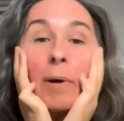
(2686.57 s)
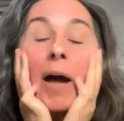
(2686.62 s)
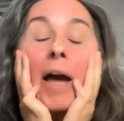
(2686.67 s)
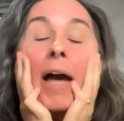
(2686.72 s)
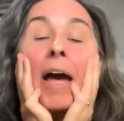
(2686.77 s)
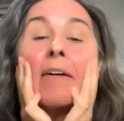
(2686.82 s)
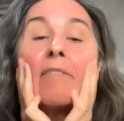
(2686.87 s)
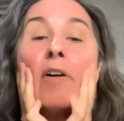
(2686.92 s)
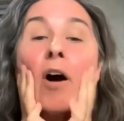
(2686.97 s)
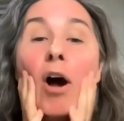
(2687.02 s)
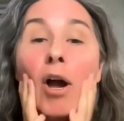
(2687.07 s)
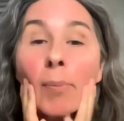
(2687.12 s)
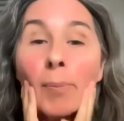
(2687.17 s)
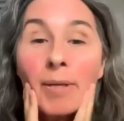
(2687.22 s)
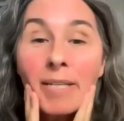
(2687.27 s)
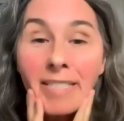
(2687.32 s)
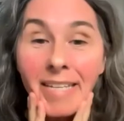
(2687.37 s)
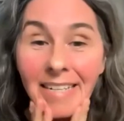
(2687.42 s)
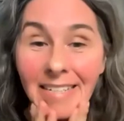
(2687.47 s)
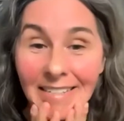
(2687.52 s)
I have
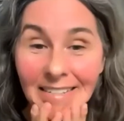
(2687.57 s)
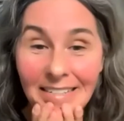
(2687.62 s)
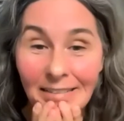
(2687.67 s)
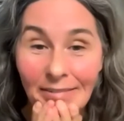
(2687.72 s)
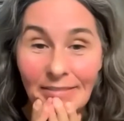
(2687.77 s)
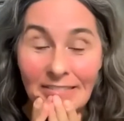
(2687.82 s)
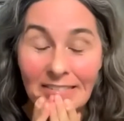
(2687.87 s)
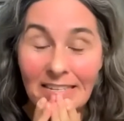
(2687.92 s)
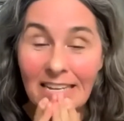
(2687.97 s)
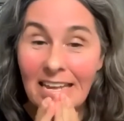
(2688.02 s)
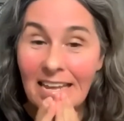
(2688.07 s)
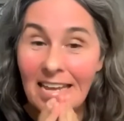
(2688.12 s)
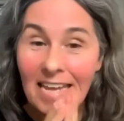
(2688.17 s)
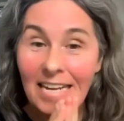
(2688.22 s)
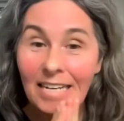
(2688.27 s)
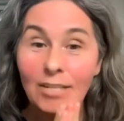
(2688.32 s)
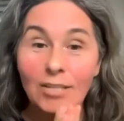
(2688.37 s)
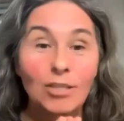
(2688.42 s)
hypersensitive skin,